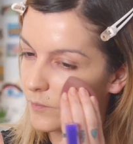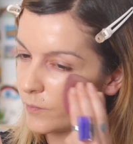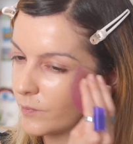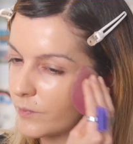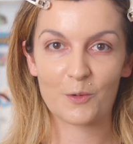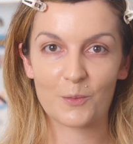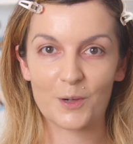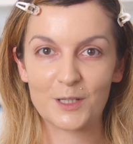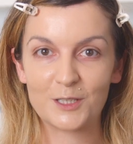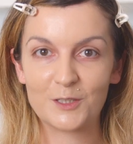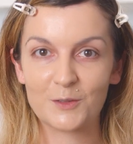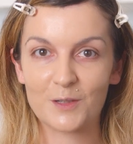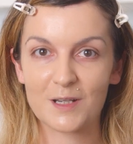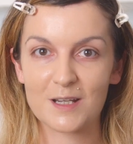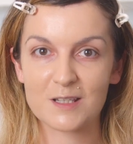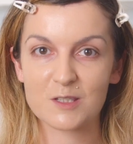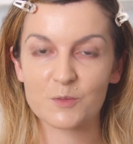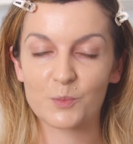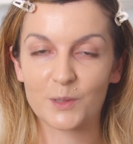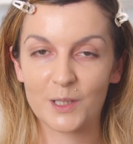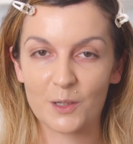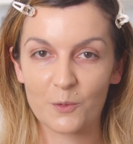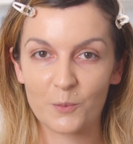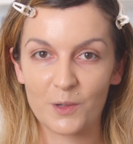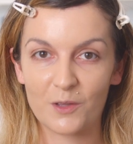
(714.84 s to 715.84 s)
Alright, you guys,
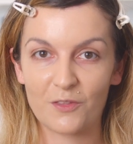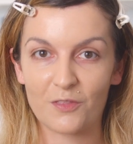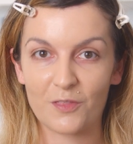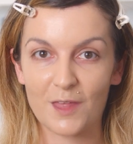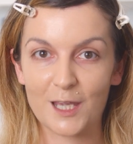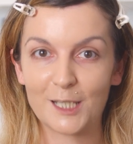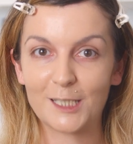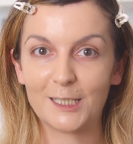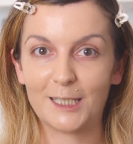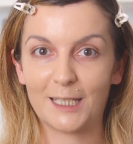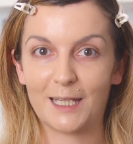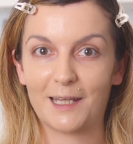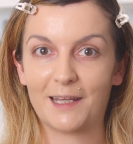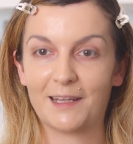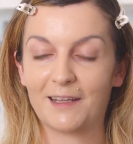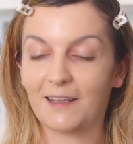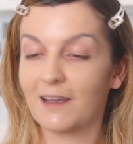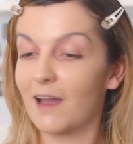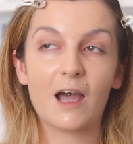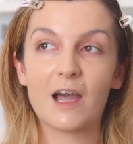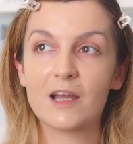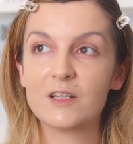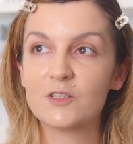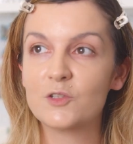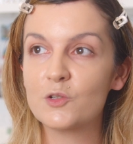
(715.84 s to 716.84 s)
what are we thinking?
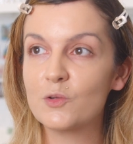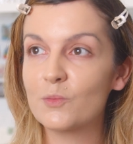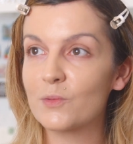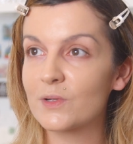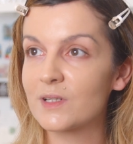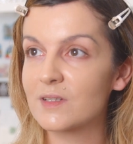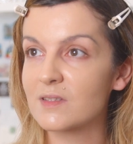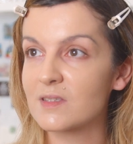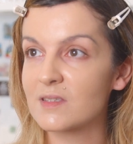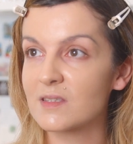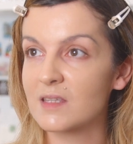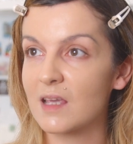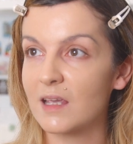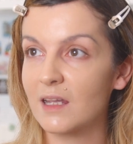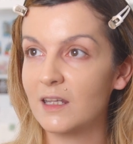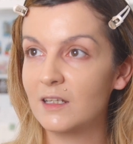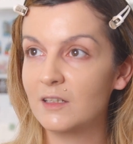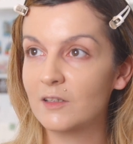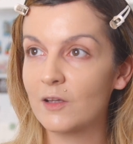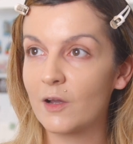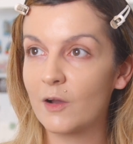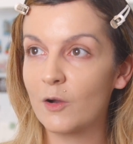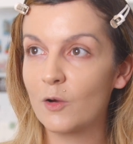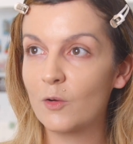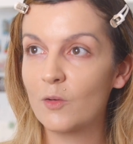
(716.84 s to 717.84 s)
I do want to say
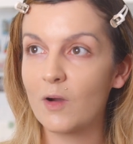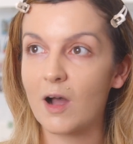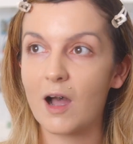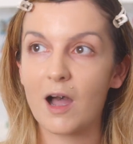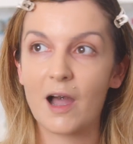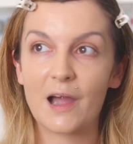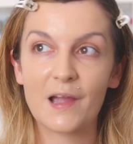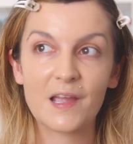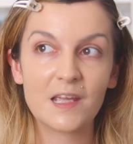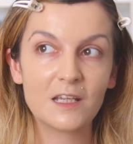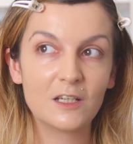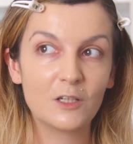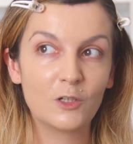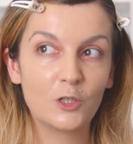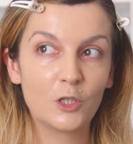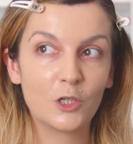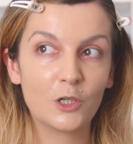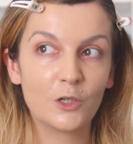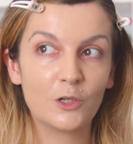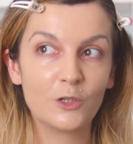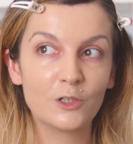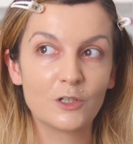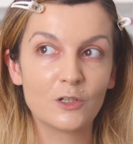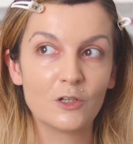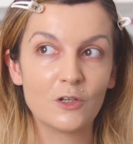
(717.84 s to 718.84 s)
though, I
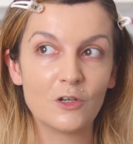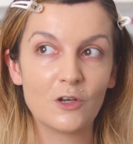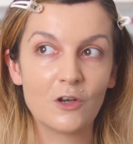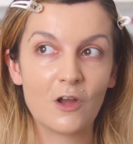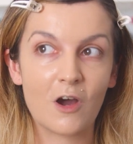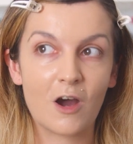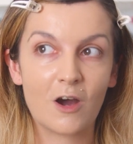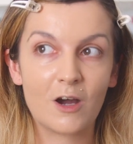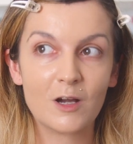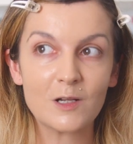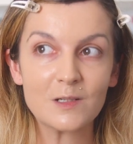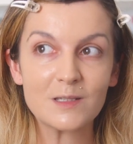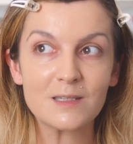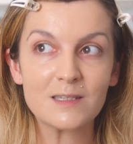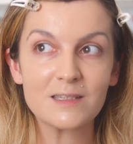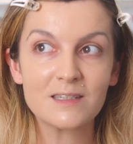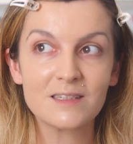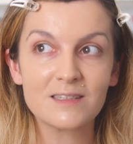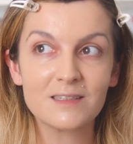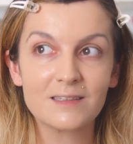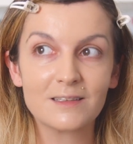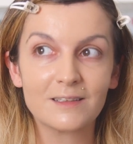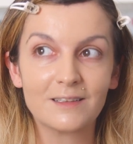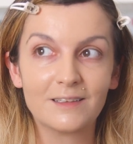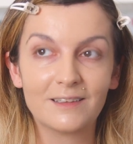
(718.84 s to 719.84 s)
could not
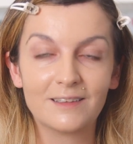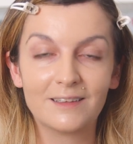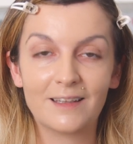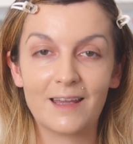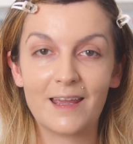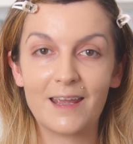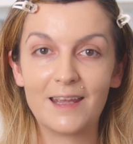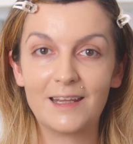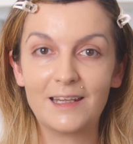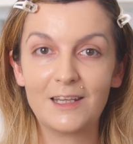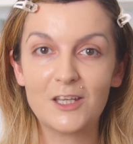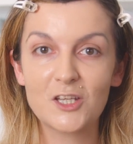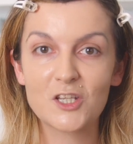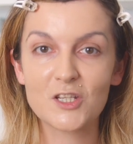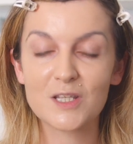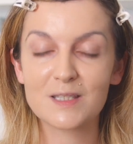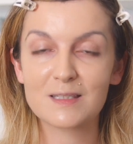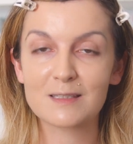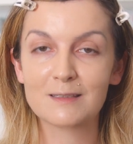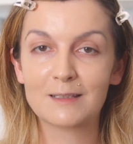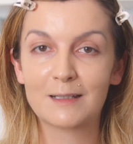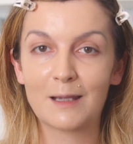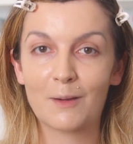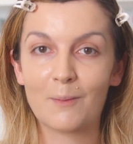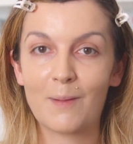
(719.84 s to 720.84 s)
like
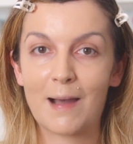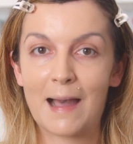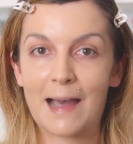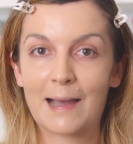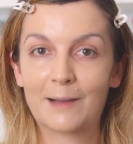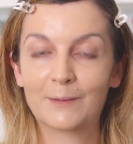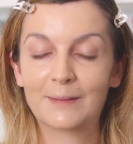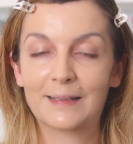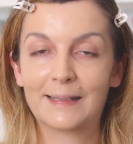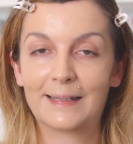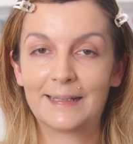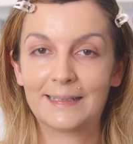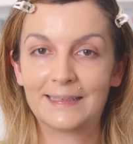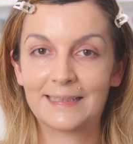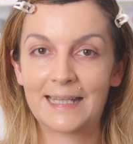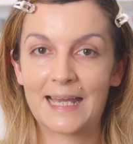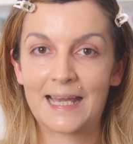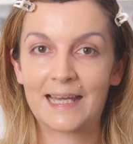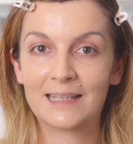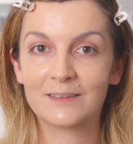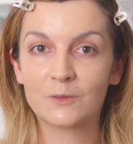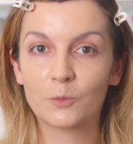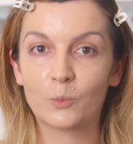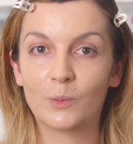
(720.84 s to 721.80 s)
just go out like that